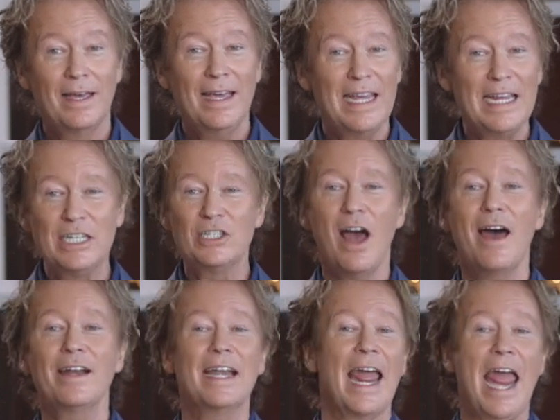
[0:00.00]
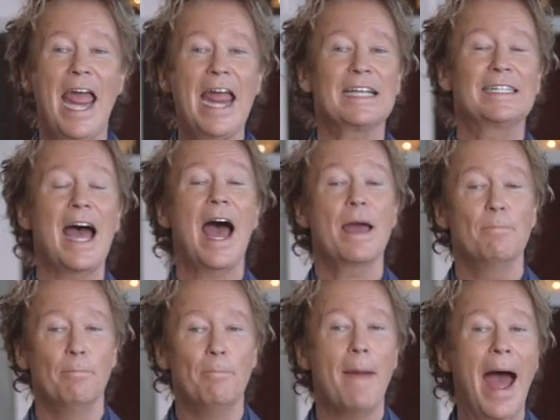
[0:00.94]
He's not an
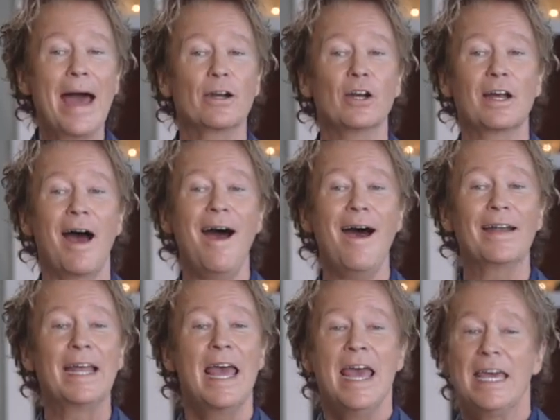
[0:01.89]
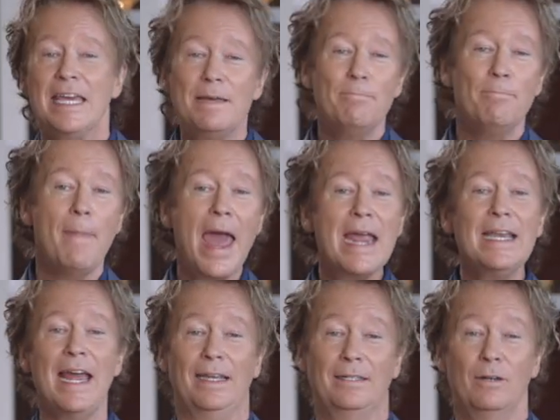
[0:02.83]
anti-matter God. He made
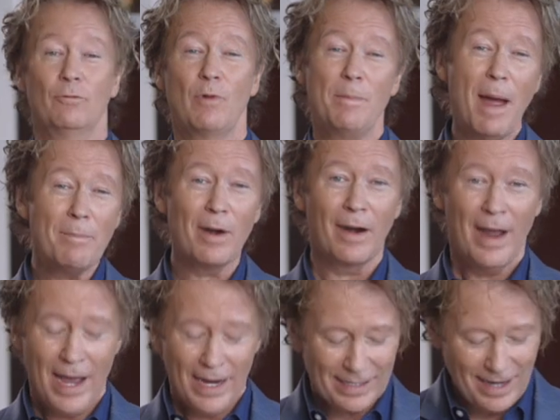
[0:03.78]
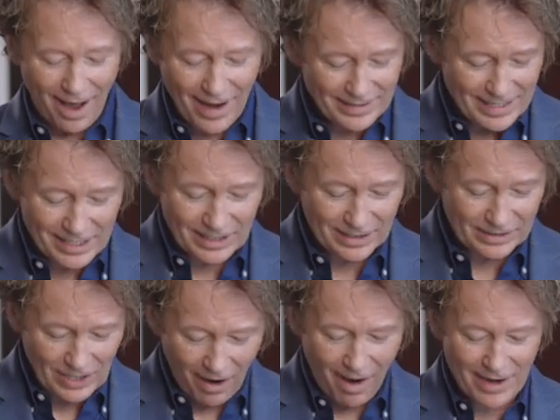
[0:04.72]
it. Remember, God doesn't
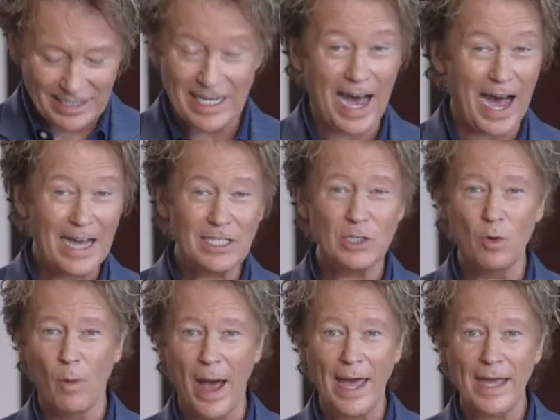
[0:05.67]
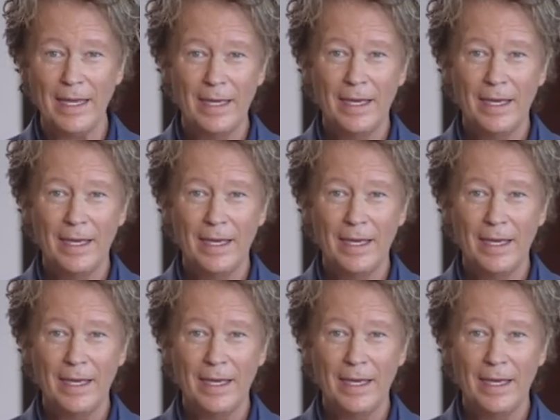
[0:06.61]
toss us away.